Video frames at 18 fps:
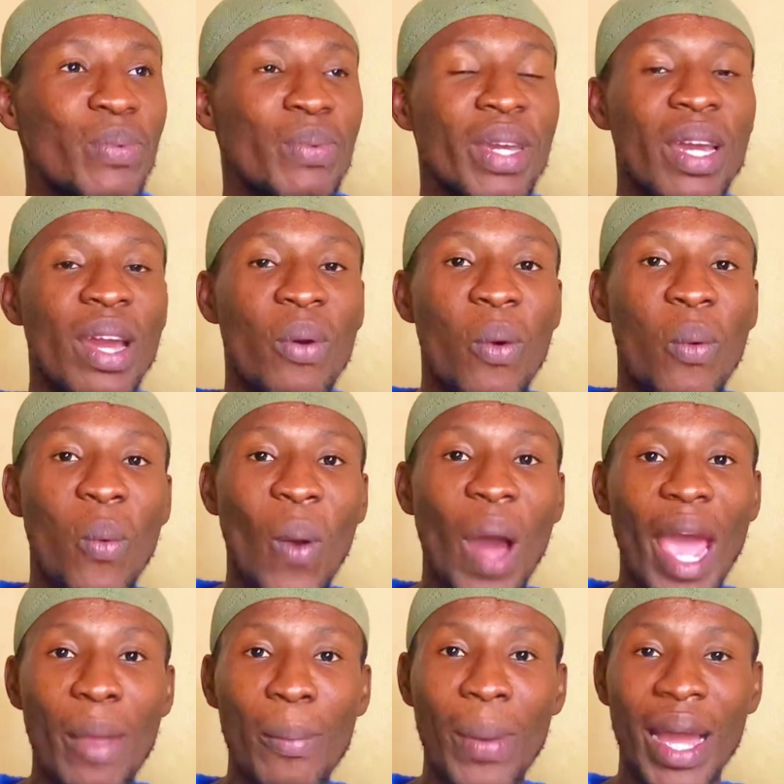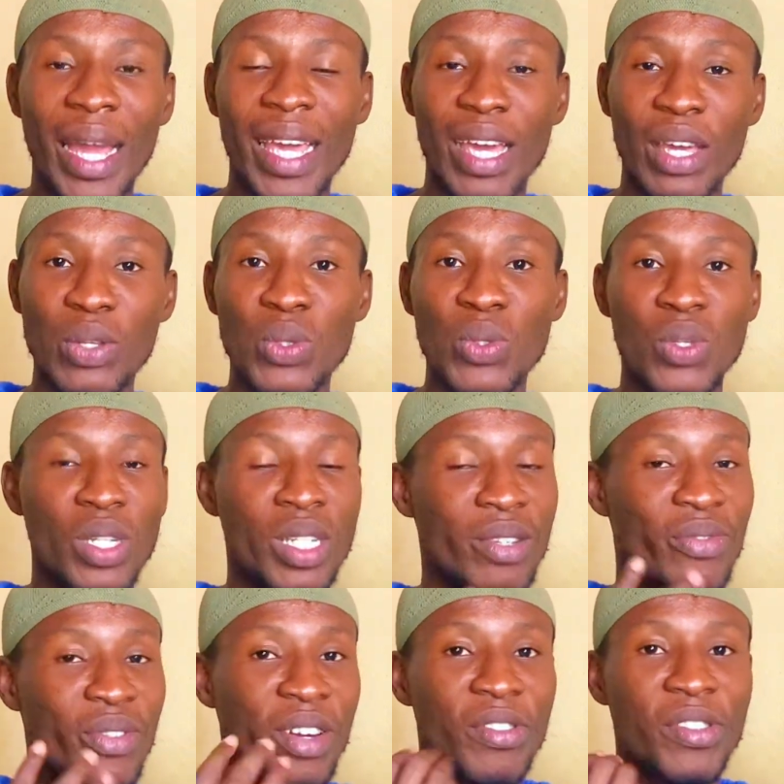me why Banke is such a
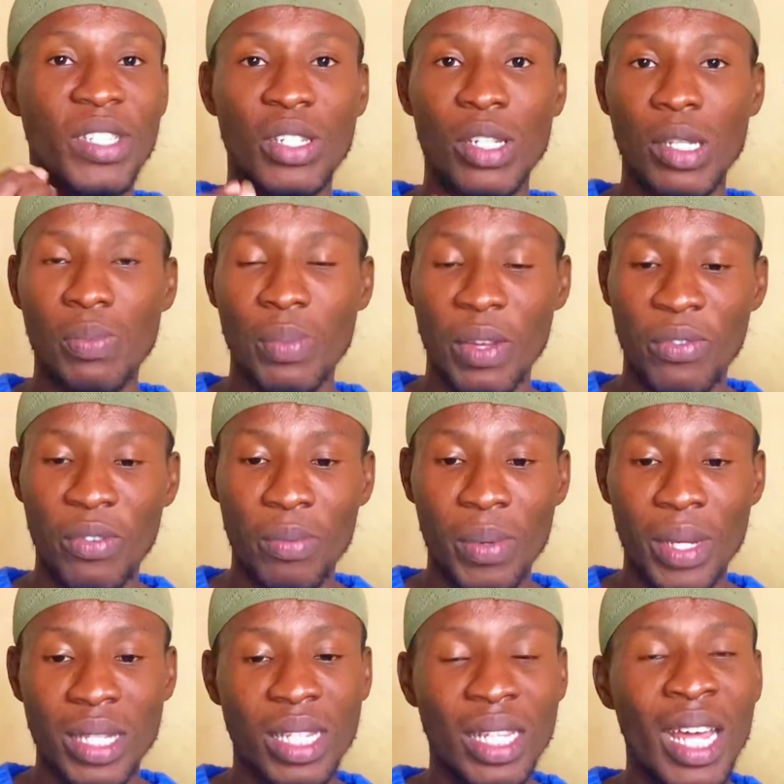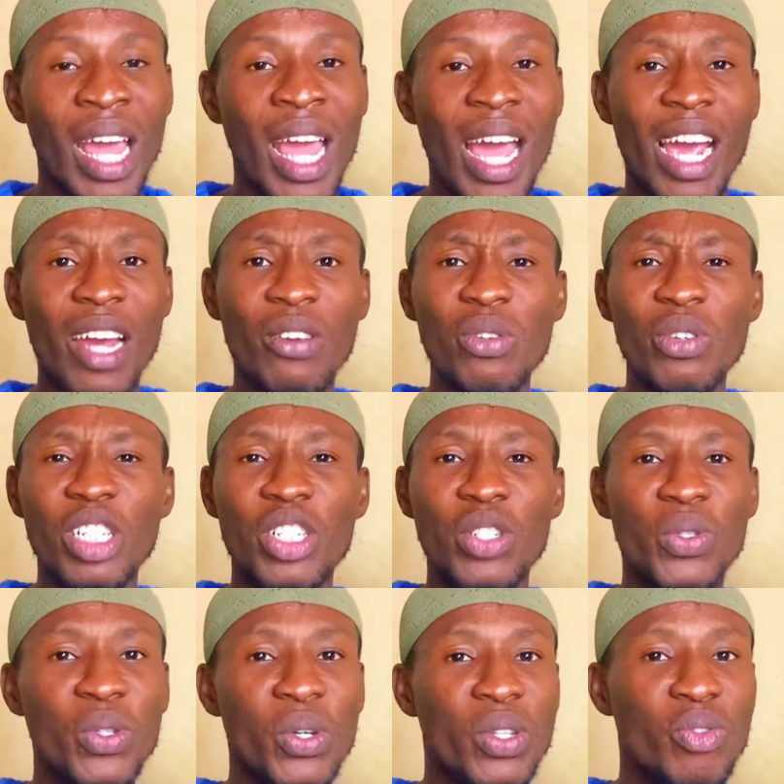very disrespectful person? I know she
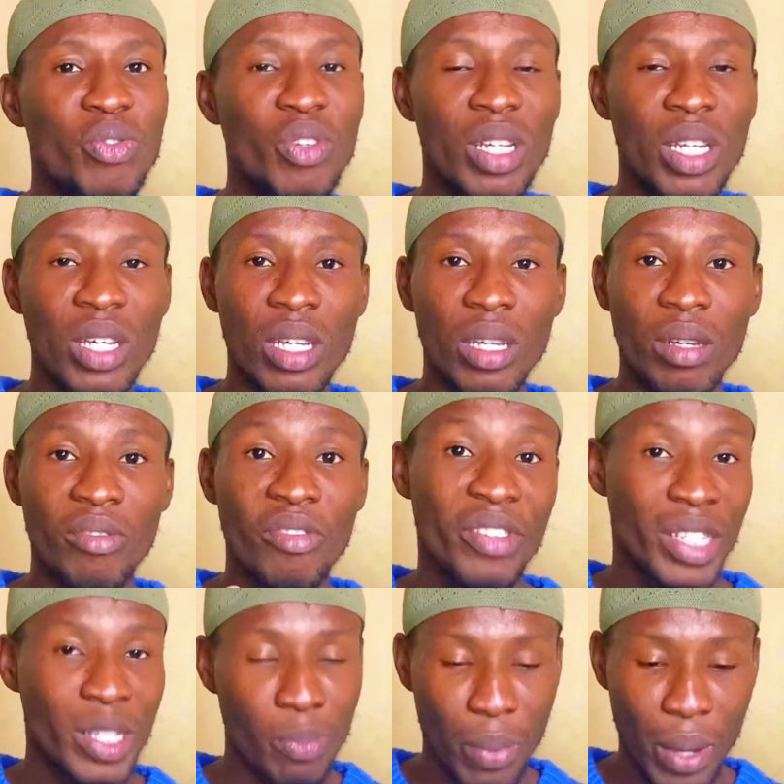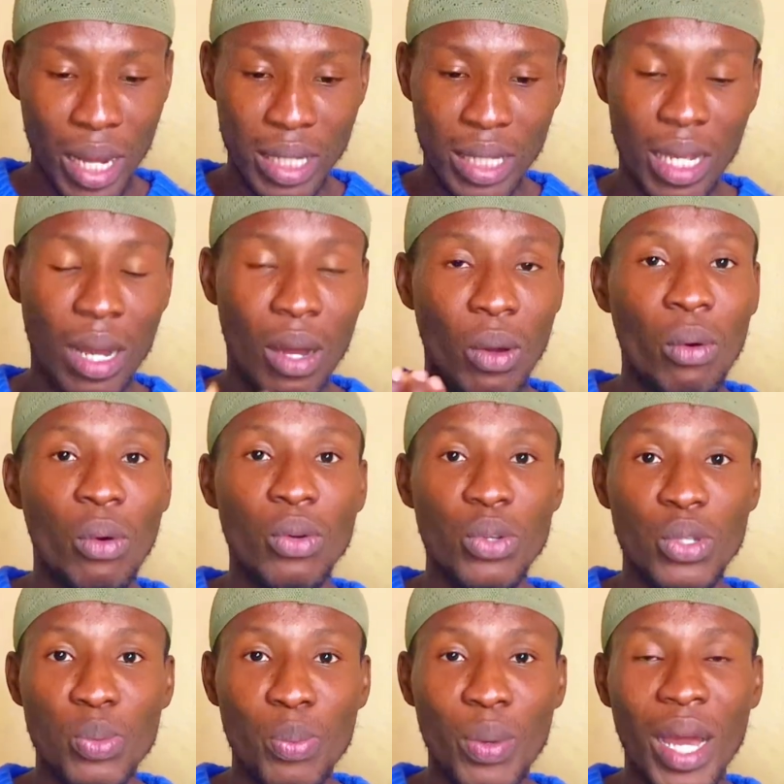do not really respect her
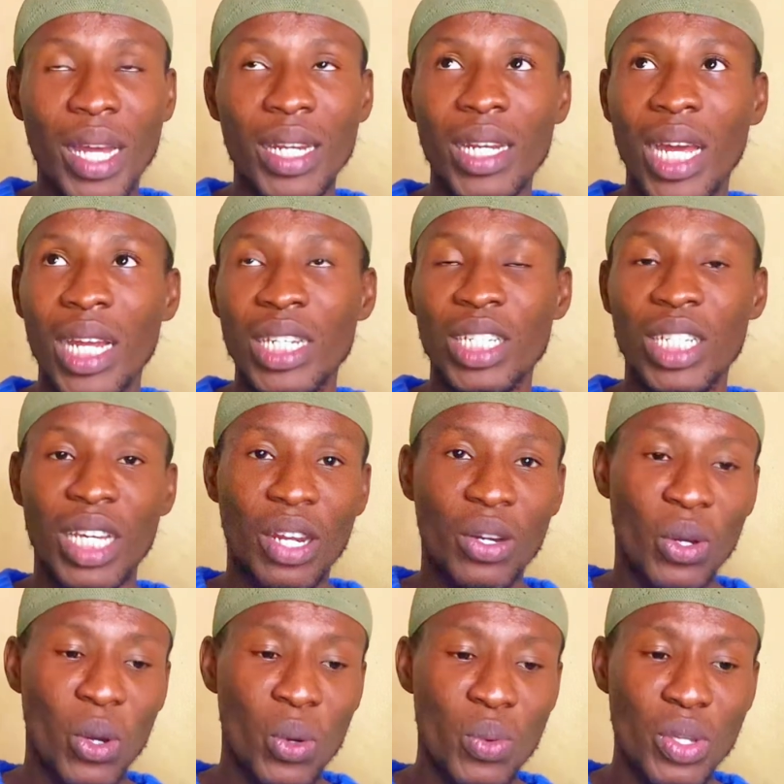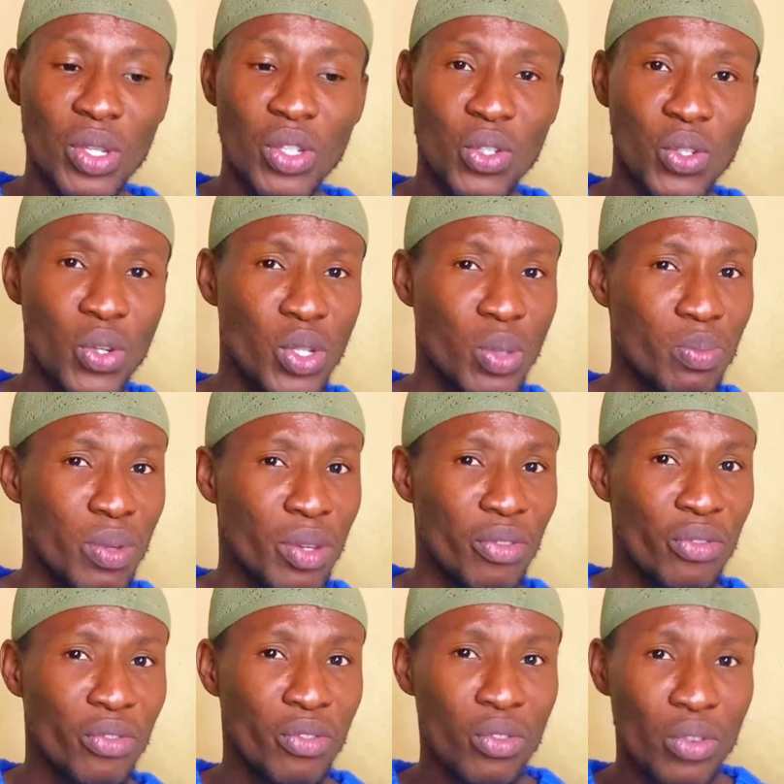husband, and she can always just be
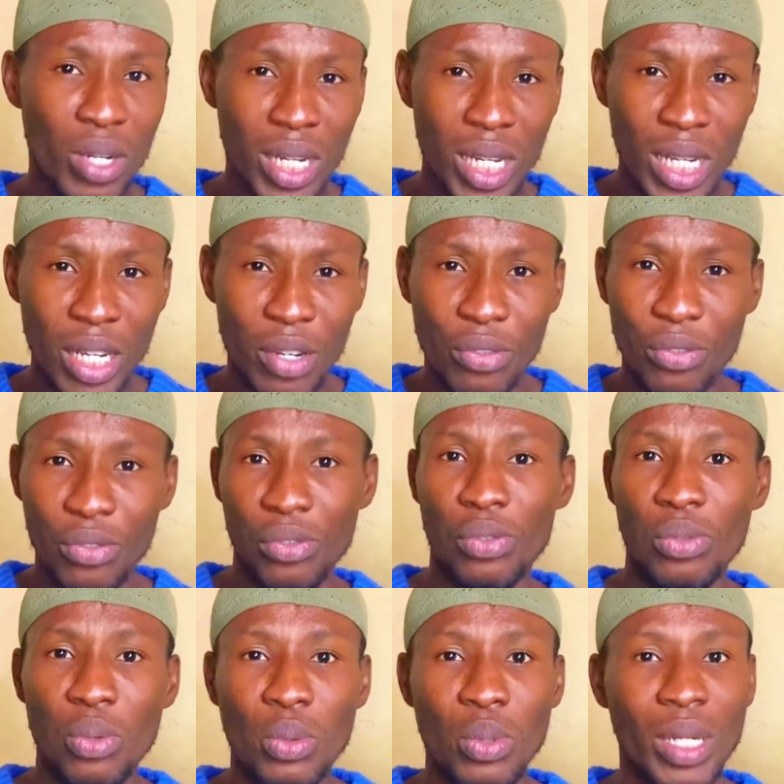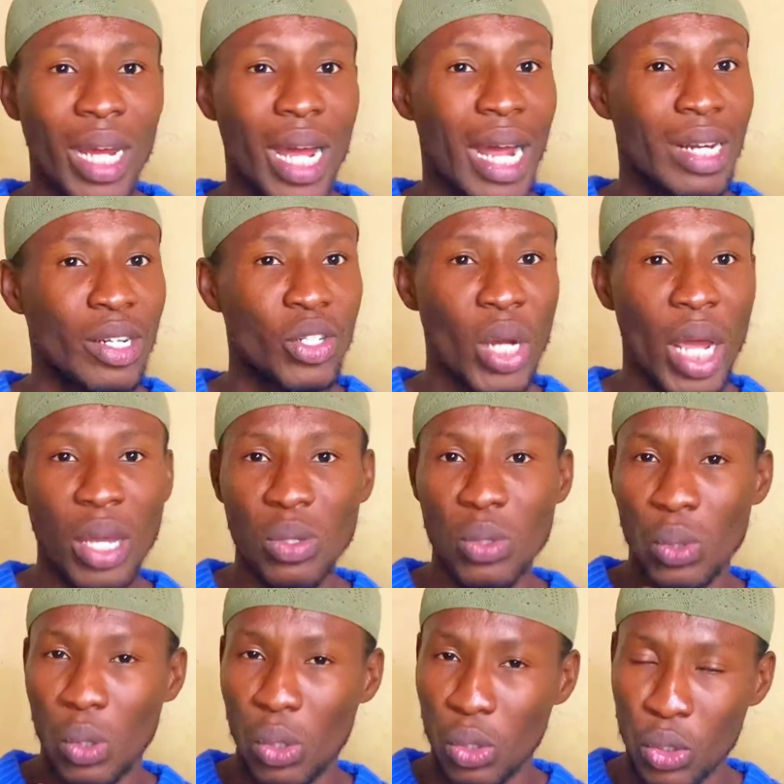really rude and try to
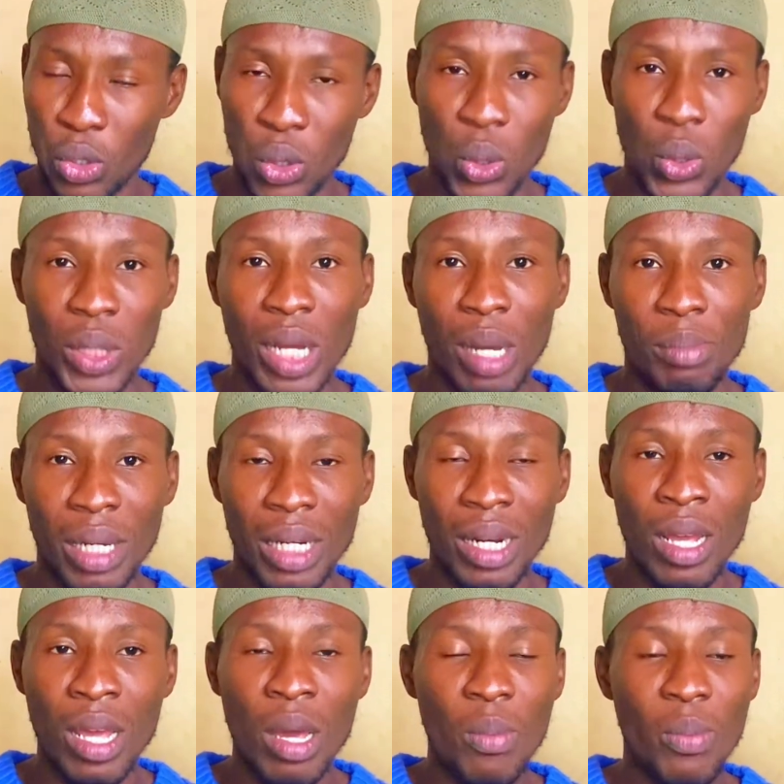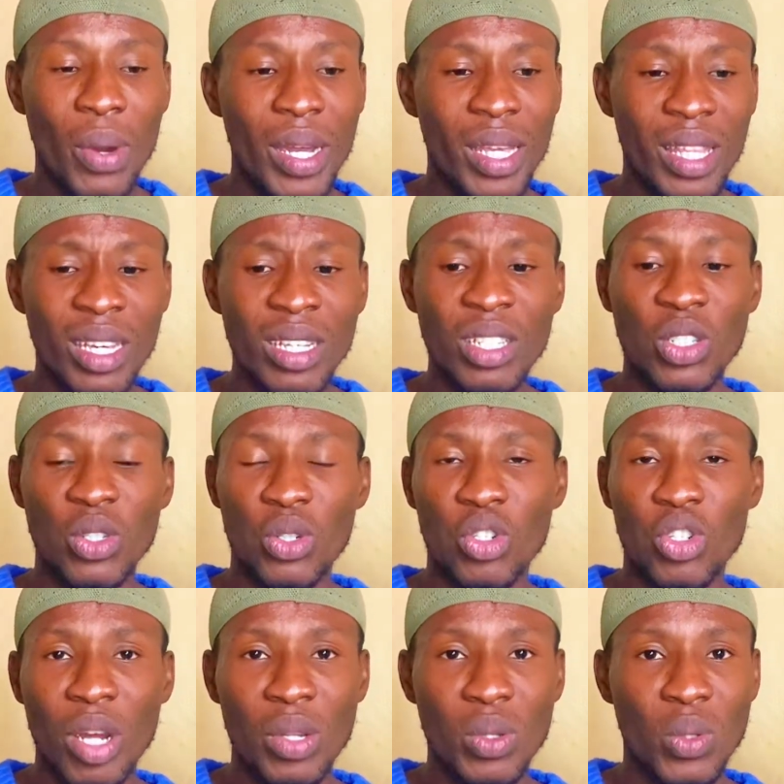control that man. But I think she should
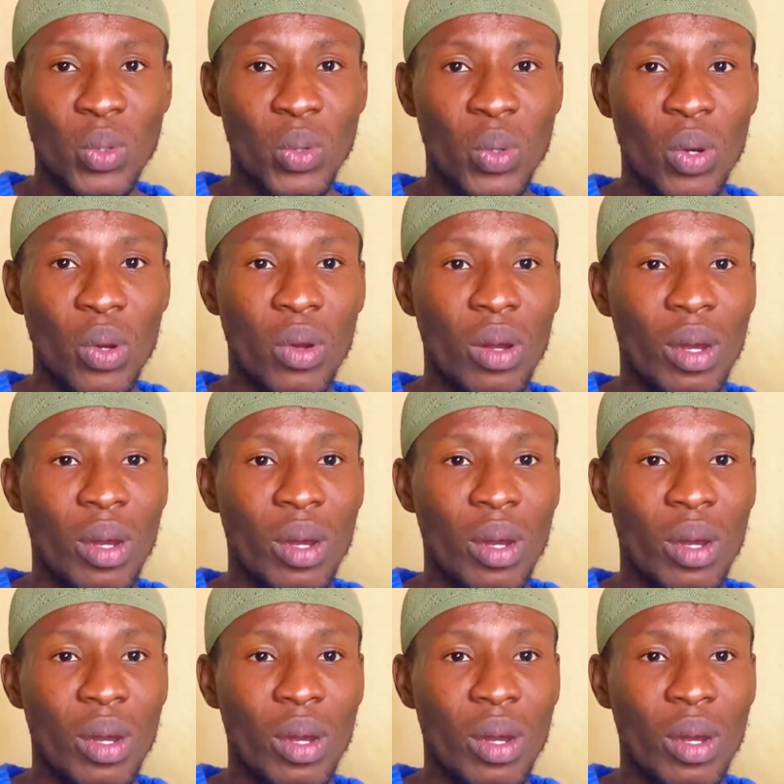try to